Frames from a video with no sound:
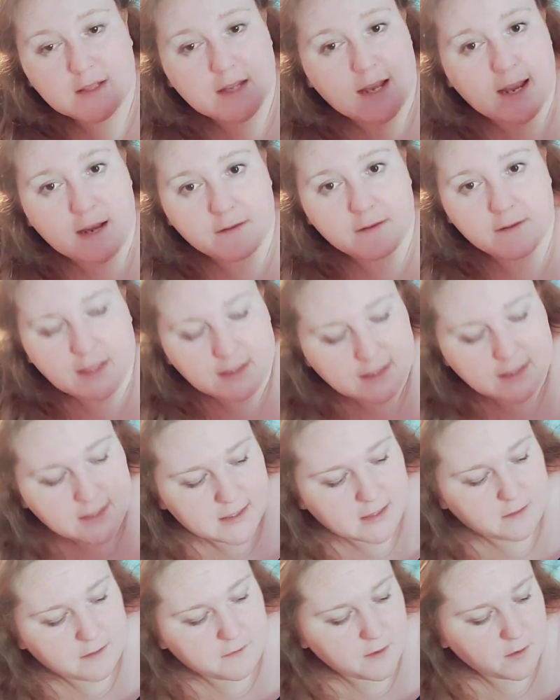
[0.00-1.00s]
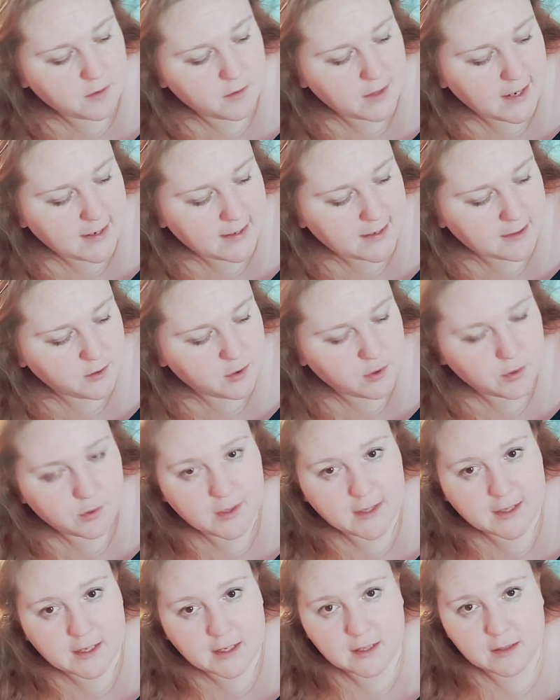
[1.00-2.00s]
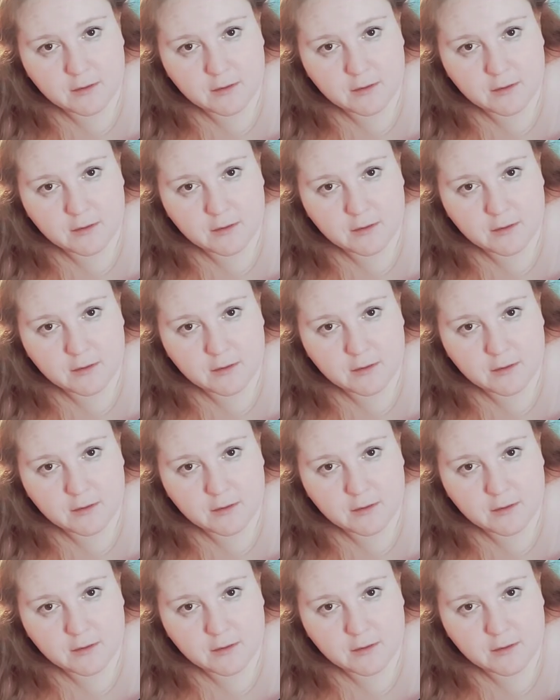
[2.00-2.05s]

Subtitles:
I have at least a few that I can do, like